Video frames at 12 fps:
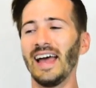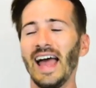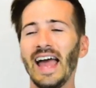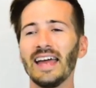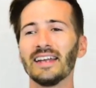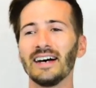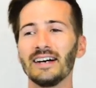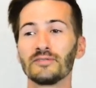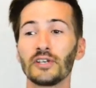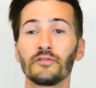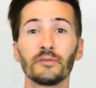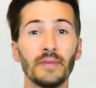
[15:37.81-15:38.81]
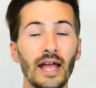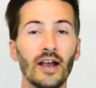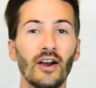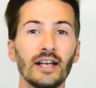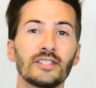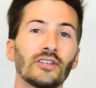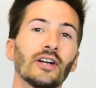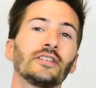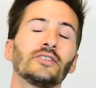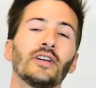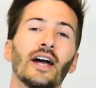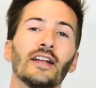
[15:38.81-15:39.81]
And so from there, I started
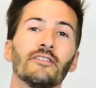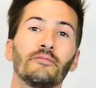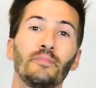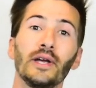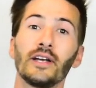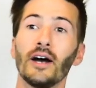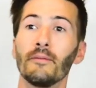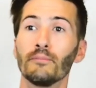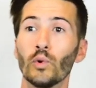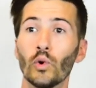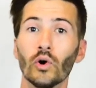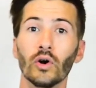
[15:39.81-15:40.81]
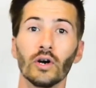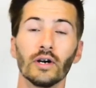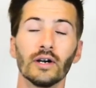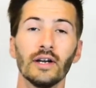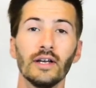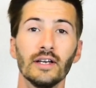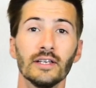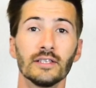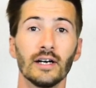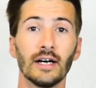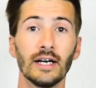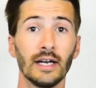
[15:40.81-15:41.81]
to kind of pick up more
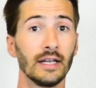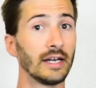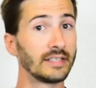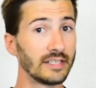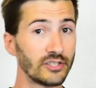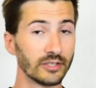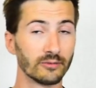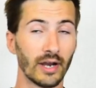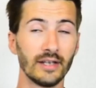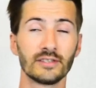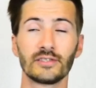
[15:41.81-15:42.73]
attention, right?